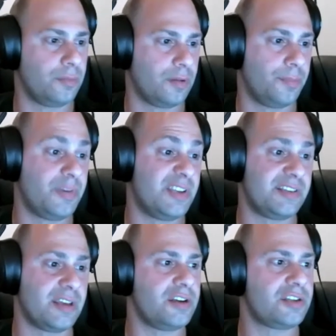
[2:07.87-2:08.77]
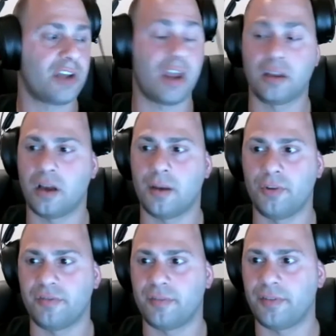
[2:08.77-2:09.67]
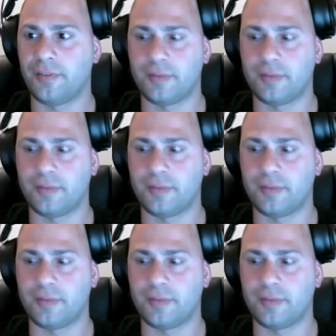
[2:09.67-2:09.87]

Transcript: the BCH chain come November